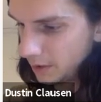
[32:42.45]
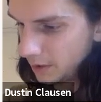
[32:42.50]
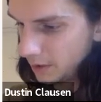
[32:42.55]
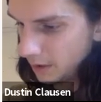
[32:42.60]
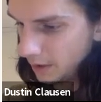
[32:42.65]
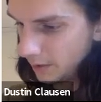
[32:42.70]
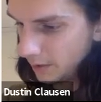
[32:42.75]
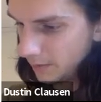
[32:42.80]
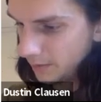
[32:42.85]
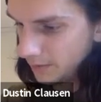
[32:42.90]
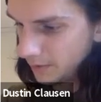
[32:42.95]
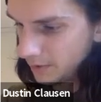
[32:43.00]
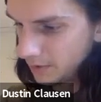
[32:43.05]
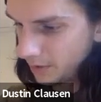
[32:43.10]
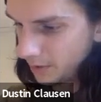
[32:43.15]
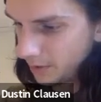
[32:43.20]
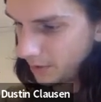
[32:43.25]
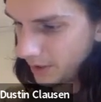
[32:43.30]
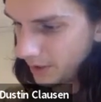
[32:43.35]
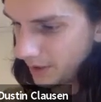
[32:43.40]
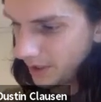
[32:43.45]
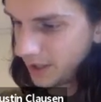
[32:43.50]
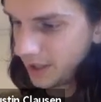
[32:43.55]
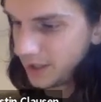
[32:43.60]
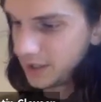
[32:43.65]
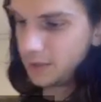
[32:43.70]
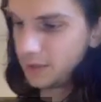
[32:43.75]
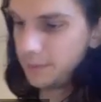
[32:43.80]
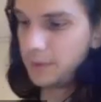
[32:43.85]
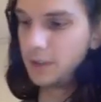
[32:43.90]
So I want a
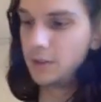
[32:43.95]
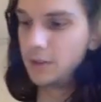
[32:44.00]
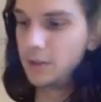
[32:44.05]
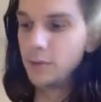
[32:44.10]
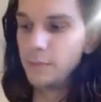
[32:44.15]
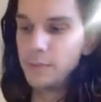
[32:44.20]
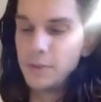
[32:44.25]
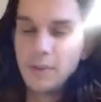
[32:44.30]
condensed abelian group,